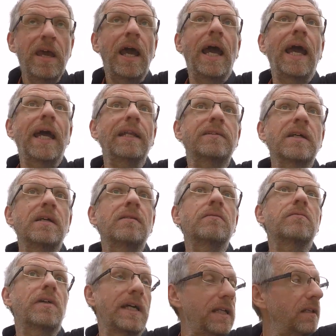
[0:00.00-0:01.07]
And
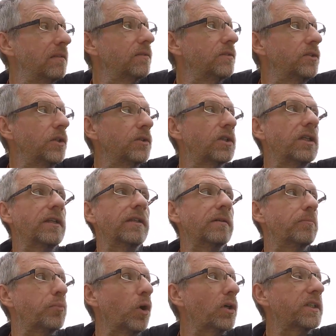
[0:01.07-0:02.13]
then usually
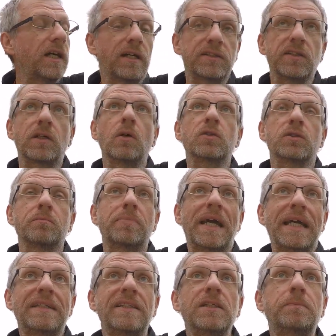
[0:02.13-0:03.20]
the broadcaster goes and
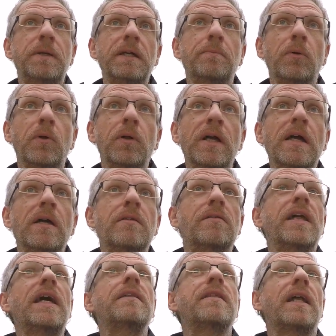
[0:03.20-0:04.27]
pays these people,
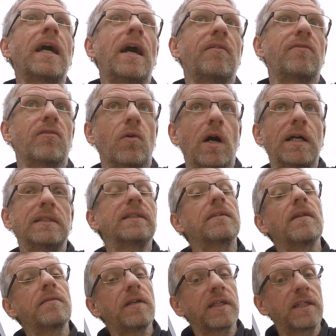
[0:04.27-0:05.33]
they then have the rights,
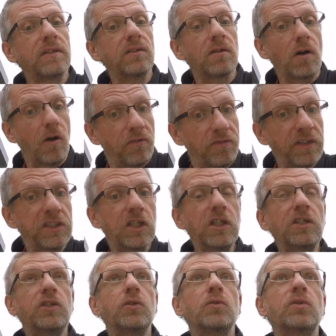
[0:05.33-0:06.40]
and then they can
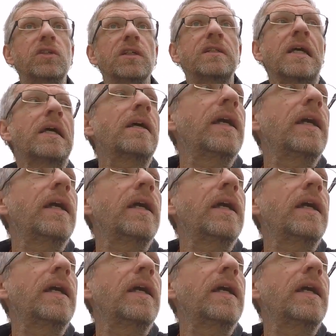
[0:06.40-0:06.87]
officially use it